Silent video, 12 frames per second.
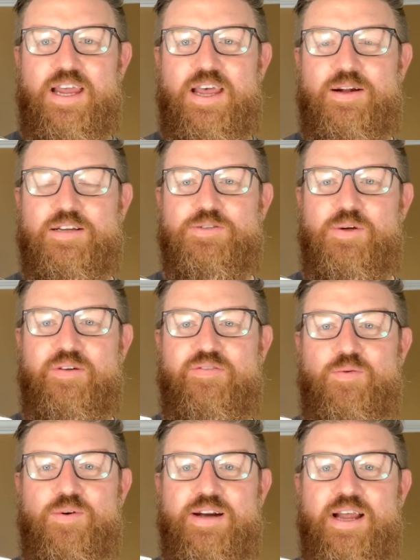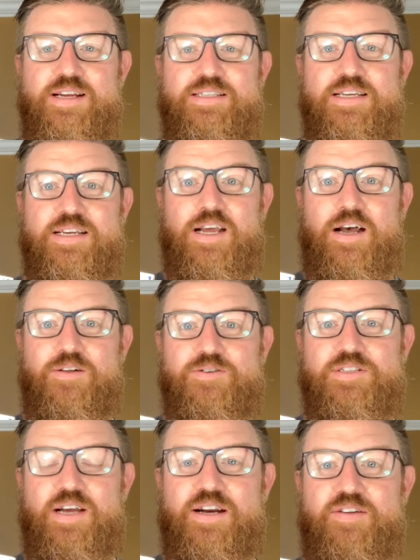and I sold it for
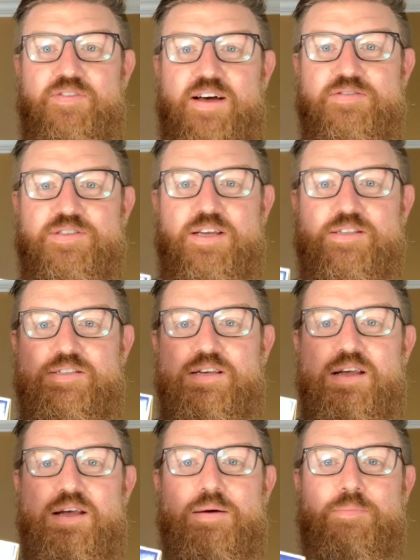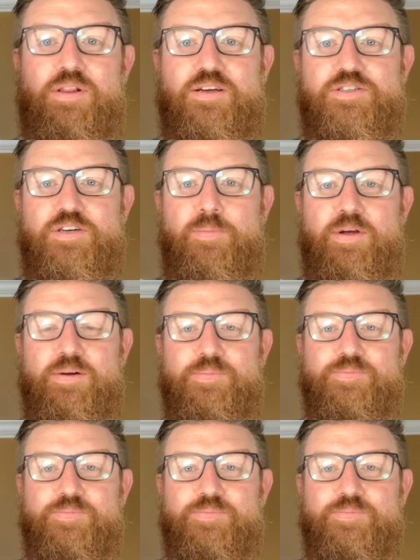$19.95 plus shipping.